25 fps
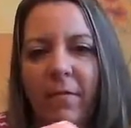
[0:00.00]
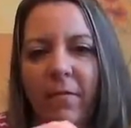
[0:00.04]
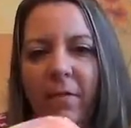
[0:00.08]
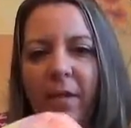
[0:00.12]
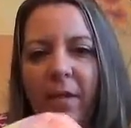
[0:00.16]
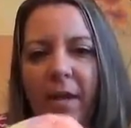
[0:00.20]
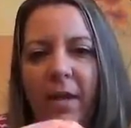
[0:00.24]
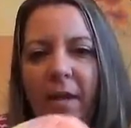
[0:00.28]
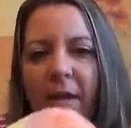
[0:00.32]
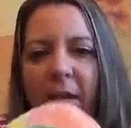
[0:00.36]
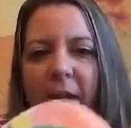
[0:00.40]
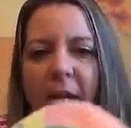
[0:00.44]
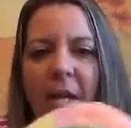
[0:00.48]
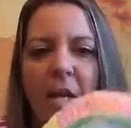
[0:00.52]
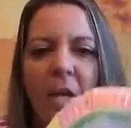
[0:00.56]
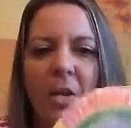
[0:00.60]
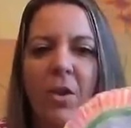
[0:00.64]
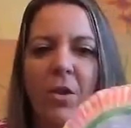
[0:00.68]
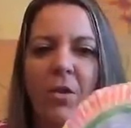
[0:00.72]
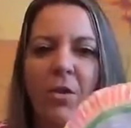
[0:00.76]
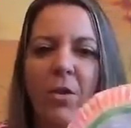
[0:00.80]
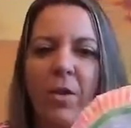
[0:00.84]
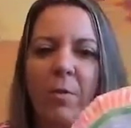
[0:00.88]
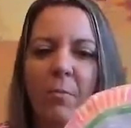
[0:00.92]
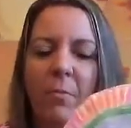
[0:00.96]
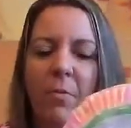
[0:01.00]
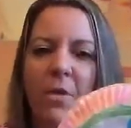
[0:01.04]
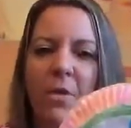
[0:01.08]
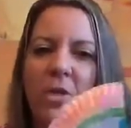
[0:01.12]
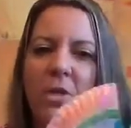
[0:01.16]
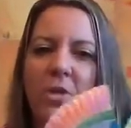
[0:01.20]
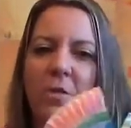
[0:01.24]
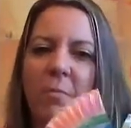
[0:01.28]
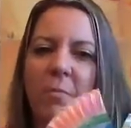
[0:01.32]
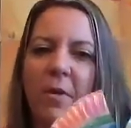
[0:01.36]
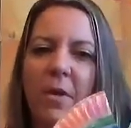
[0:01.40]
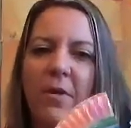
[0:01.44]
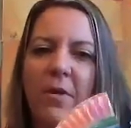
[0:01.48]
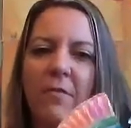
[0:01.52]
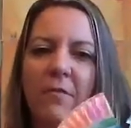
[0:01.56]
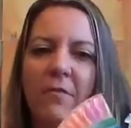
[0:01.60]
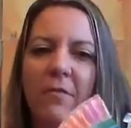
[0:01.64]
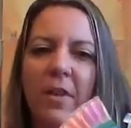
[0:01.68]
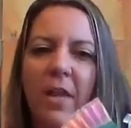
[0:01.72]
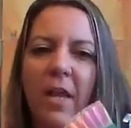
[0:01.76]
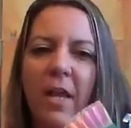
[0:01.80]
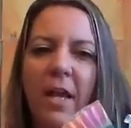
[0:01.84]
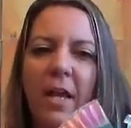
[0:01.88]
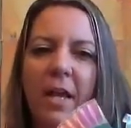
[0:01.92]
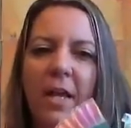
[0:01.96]
Okay, you can put your
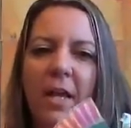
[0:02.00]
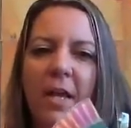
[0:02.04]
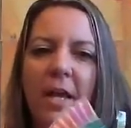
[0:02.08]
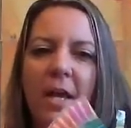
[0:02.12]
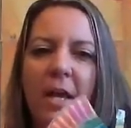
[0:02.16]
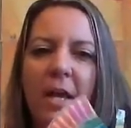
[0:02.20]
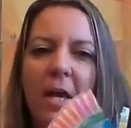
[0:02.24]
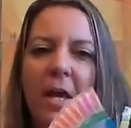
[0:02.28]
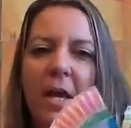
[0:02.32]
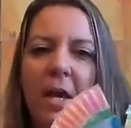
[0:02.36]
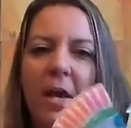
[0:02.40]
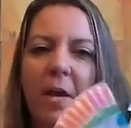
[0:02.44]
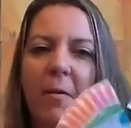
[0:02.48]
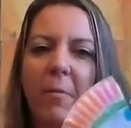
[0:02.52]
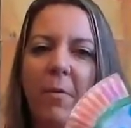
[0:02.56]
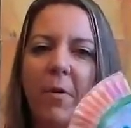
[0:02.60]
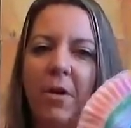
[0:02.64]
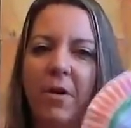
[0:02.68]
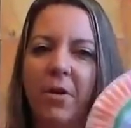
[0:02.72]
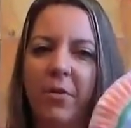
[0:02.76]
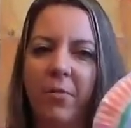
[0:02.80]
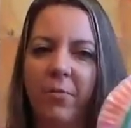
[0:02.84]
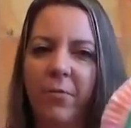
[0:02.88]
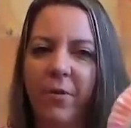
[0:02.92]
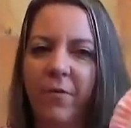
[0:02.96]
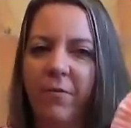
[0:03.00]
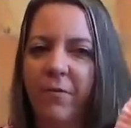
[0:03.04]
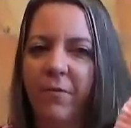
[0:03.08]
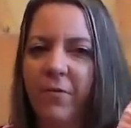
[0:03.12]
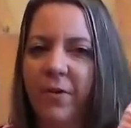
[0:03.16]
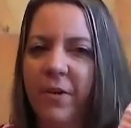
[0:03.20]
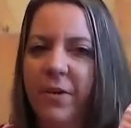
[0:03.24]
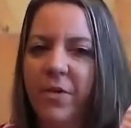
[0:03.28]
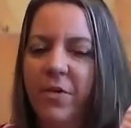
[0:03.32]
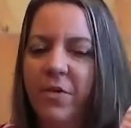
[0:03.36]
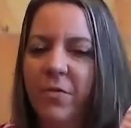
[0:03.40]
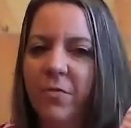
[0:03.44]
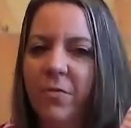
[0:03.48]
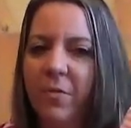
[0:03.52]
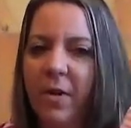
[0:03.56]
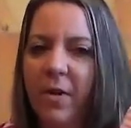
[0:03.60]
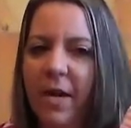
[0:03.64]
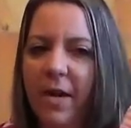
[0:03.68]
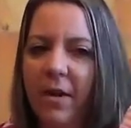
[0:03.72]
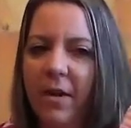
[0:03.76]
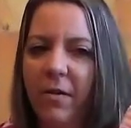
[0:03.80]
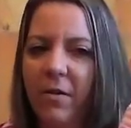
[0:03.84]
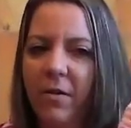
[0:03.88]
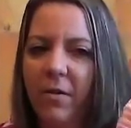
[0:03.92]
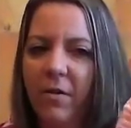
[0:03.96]
butterfly up on a
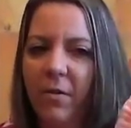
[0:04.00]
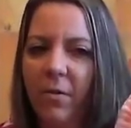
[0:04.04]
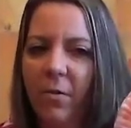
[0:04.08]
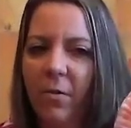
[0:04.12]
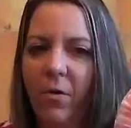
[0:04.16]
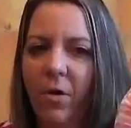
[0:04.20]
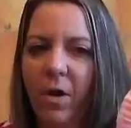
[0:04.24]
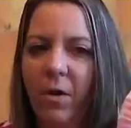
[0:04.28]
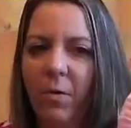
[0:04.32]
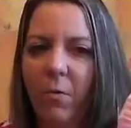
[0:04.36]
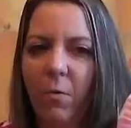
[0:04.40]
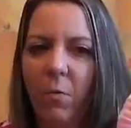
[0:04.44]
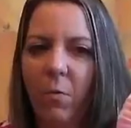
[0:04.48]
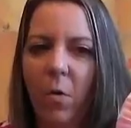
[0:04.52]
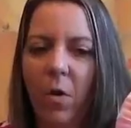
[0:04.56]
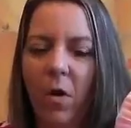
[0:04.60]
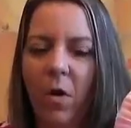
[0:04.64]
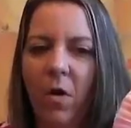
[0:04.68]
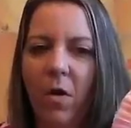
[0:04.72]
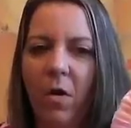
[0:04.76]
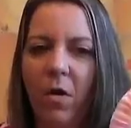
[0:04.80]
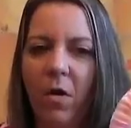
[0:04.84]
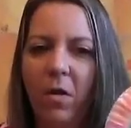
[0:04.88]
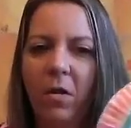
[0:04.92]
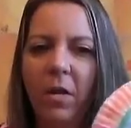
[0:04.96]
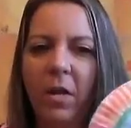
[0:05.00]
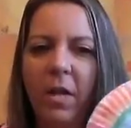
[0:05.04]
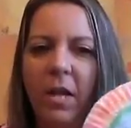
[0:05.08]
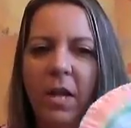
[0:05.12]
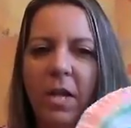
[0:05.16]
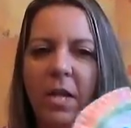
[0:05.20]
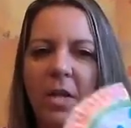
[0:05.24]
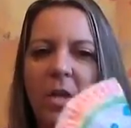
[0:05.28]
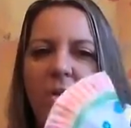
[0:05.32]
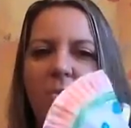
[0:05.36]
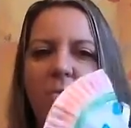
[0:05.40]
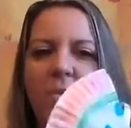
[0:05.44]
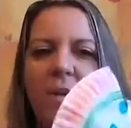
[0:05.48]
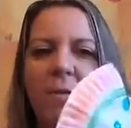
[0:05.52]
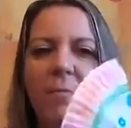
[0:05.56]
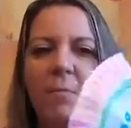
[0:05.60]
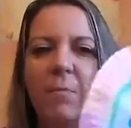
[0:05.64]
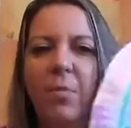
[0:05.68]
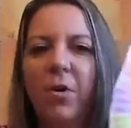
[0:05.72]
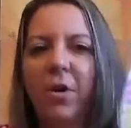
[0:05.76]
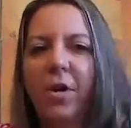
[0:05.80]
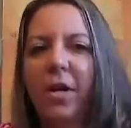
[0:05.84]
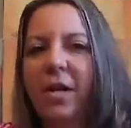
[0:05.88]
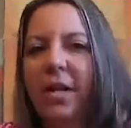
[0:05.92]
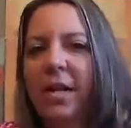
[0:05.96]
refrigerator or on a wall. You can
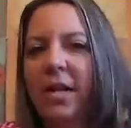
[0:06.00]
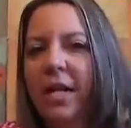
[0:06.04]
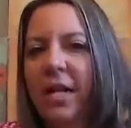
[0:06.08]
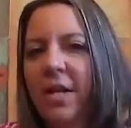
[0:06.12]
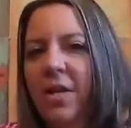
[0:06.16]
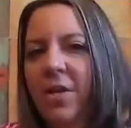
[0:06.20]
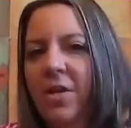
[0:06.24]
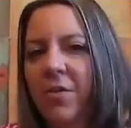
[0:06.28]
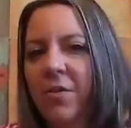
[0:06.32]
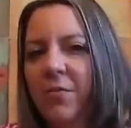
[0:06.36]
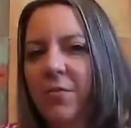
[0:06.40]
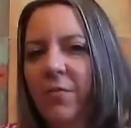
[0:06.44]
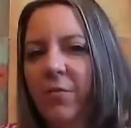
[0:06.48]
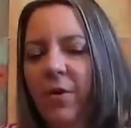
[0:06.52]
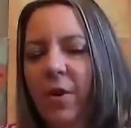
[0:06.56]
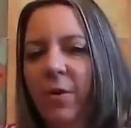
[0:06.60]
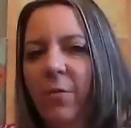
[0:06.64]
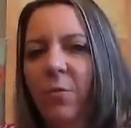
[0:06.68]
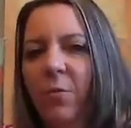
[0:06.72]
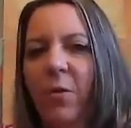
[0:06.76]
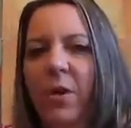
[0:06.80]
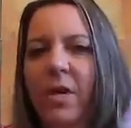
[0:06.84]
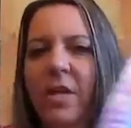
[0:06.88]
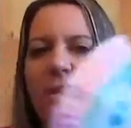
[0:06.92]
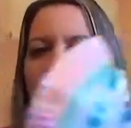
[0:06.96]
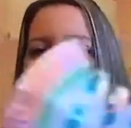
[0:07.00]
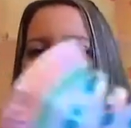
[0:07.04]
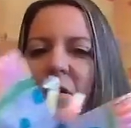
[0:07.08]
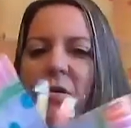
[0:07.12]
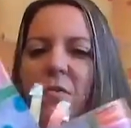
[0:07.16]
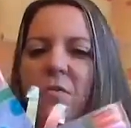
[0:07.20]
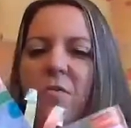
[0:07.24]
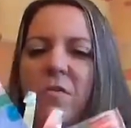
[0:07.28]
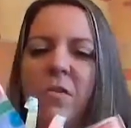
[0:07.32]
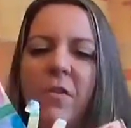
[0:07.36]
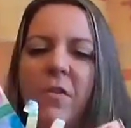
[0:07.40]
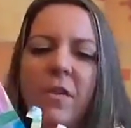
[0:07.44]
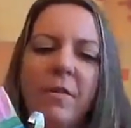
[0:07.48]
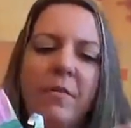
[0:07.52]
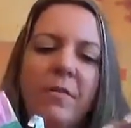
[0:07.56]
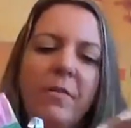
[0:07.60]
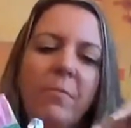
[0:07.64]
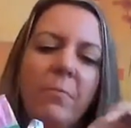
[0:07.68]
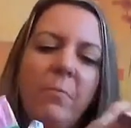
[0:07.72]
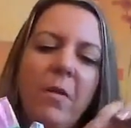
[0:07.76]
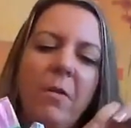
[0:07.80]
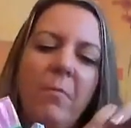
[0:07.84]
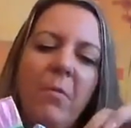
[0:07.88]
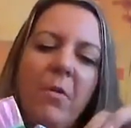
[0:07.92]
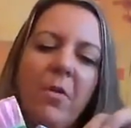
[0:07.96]
put it in your front window so that
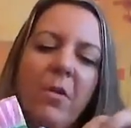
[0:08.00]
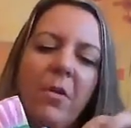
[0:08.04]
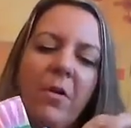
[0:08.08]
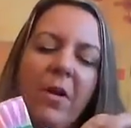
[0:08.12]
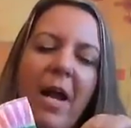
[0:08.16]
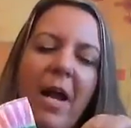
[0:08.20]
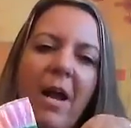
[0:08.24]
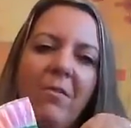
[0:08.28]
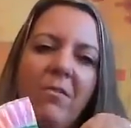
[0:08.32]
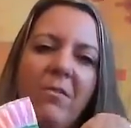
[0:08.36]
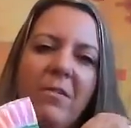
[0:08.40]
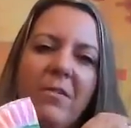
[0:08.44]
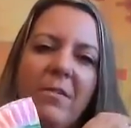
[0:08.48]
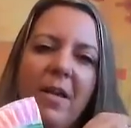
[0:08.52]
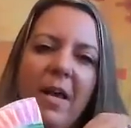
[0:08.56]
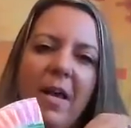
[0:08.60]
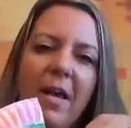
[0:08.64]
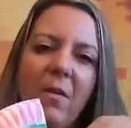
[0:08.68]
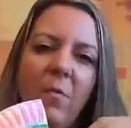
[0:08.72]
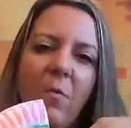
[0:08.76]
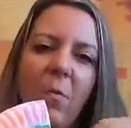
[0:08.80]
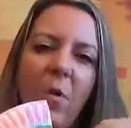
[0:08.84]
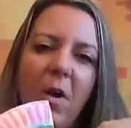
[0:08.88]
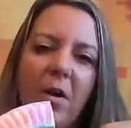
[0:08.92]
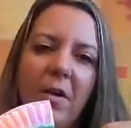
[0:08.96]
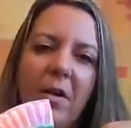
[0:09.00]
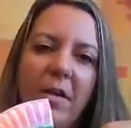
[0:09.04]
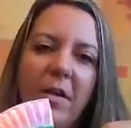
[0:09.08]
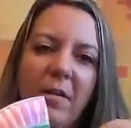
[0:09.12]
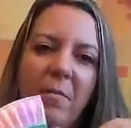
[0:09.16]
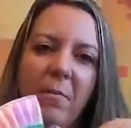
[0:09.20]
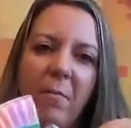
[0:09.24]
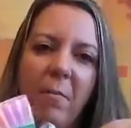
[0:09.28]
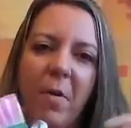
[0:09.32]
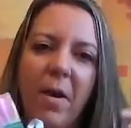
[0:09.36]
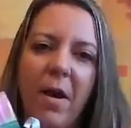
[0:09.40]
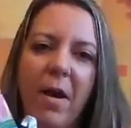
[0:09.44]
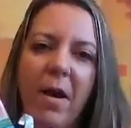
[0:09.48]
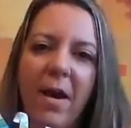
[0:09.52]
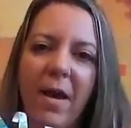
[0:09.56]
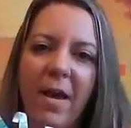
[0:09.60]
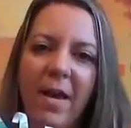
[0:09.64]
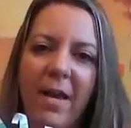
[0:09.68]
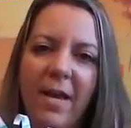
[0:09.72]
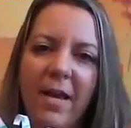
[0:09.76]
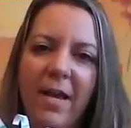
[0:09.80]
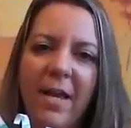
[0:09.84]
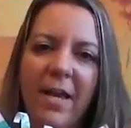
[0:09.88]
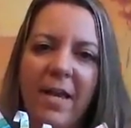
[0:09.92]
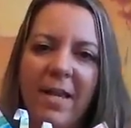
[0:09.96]
if people are outside walking
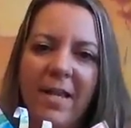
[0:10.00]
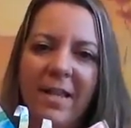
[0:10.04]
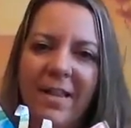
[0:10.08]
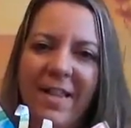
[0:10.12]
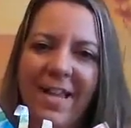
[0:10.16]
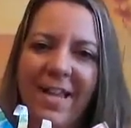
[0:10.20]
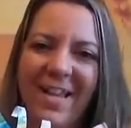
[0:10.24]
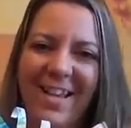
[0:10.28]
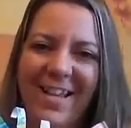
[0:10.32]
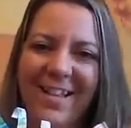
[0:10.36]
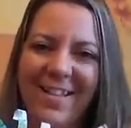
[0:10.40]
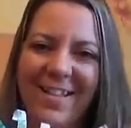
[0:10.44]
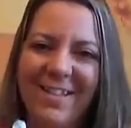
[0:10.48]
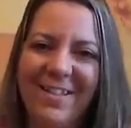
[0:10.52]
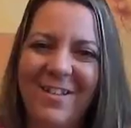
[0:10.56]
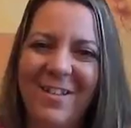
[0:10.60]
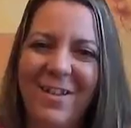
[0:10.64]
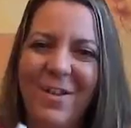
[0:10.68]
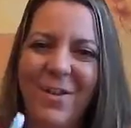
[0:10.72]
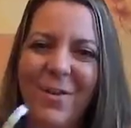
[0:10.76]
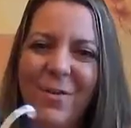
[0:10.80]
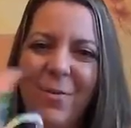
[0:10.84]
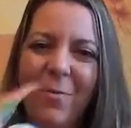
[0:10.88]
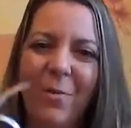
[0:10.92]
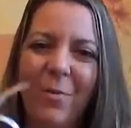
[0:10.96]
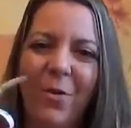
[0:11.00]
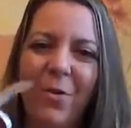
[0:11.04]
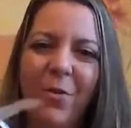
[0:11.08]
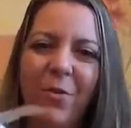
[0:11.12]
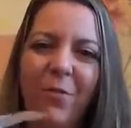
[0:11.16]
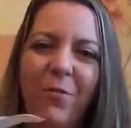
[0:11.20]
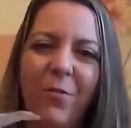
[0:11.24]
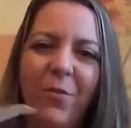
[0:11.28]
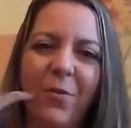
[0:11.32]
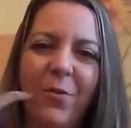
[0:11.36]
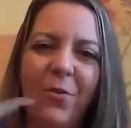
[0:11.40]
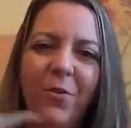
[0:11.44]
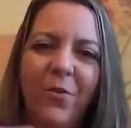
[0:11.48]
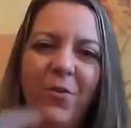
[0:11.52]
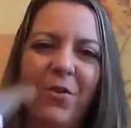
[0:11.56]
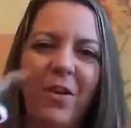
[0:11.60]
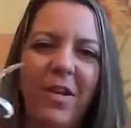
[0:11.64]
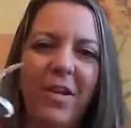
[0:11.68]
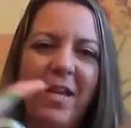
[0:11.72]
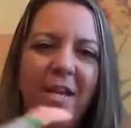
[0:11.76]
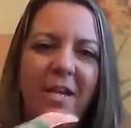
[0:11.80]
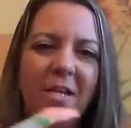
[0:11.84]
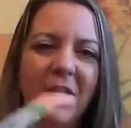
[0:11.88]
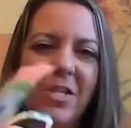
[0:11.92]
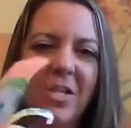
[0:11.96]
by, they can see your beautiful
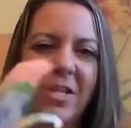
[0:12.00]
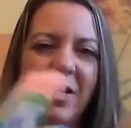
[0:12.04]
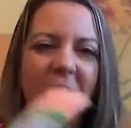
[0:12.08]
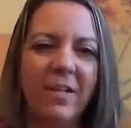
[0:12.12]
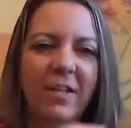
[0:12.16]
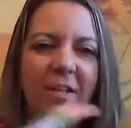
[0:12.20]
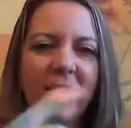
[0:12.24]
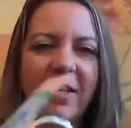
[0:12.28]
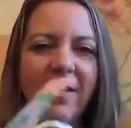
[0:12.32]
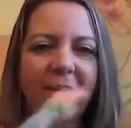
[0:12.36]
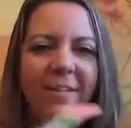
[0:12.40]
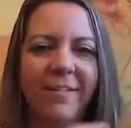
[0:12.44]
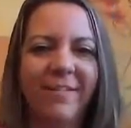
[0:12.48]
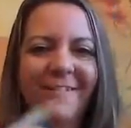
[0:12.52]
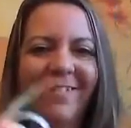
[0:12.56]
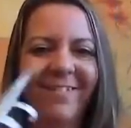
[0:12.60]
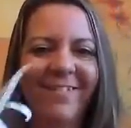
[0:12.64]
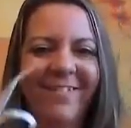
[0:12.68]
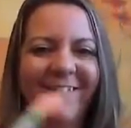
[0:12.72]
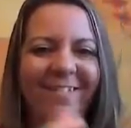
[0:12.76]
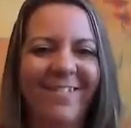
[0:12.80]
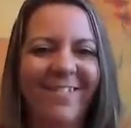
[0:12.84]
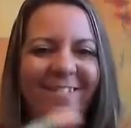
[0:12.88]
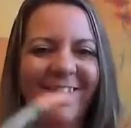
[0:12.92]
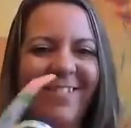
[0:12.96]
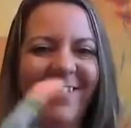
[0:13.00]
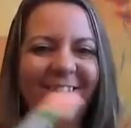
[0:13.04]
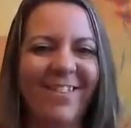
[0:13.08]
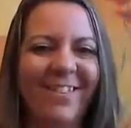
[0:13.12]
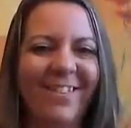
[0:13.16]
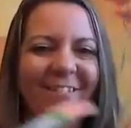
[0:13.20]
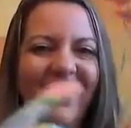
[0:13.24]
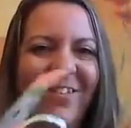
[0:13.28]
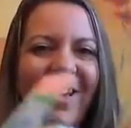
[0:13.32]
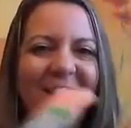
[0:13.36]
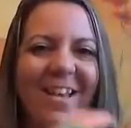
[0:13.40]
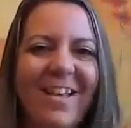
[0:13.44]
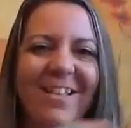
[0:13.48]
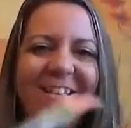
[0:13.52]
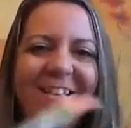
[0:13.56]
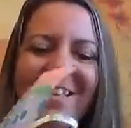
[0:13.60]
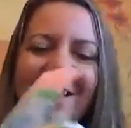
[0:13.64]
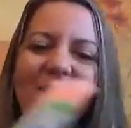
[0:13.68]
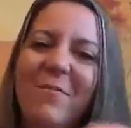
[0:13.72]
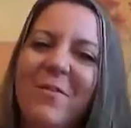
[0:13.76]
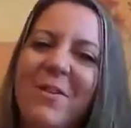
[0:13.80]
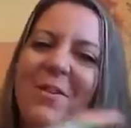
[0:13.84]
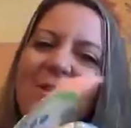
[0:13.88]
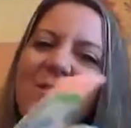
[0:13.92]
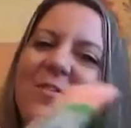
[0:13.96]
creation. Okay,
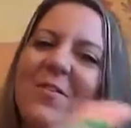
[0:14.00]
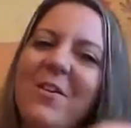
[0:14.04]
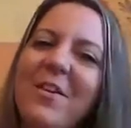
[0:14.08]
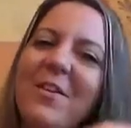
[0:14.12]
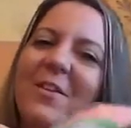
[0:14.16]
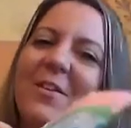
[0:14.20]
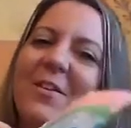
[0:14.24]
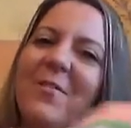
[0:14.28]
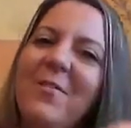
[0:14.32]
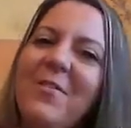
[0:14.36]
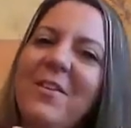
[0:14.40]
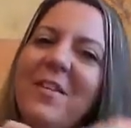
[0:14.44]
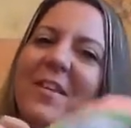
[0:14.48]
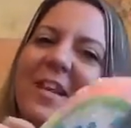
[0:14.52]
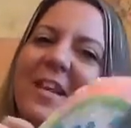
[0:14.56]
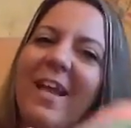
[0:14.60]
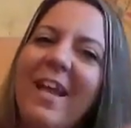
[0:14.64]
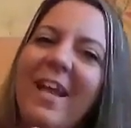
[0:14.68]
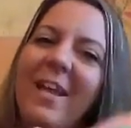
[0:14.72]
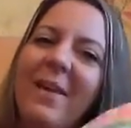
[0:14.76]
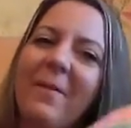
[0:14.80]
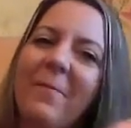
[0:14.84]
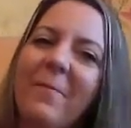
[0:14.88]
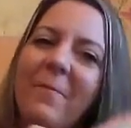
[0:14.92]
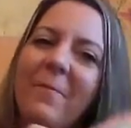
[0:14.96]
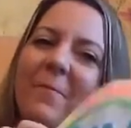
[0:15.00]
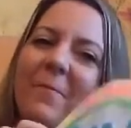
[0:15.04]
see what you can do today.